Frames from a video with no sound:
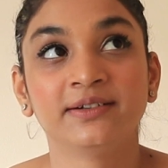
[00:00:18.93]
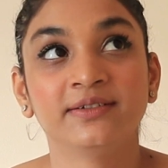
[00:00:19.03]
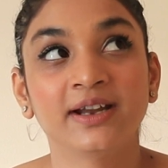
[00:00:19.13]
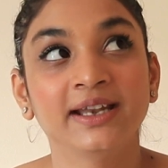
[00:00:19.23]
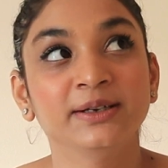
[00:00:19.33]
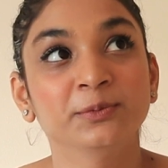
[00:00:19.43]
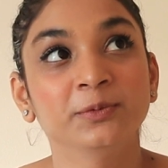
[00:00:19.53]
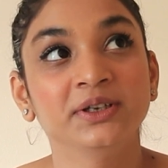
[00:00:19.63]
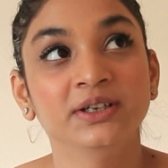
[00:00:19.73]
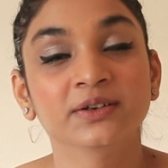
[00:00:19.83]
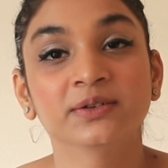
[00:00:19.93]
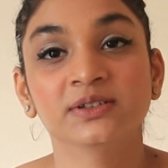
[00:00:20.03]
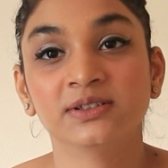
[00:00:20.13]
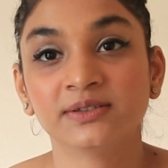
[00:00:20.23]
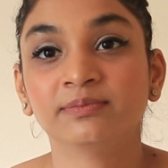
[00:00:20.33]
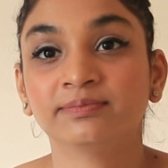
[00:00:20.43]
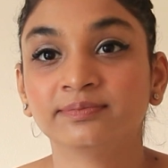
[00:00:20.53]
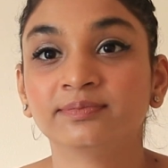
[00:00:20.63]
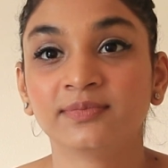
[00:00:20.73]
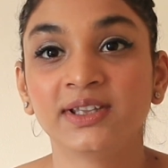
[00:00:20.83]
random videos.
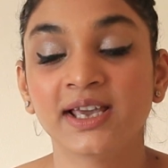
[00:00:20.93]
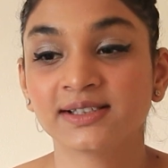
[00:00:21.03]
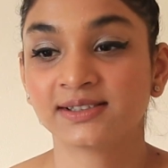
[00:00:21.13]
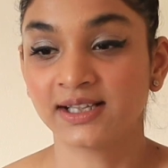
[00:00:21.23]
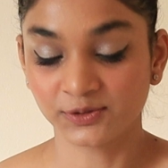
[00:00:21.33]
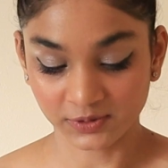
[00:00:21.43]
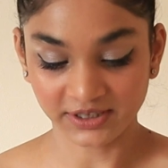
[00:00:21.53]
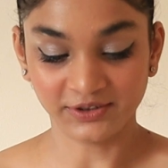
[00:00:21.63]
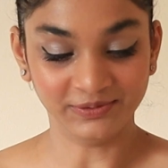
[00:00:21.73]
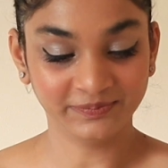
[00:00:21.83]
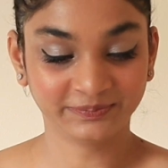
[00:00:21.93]
Yes, that's what I do.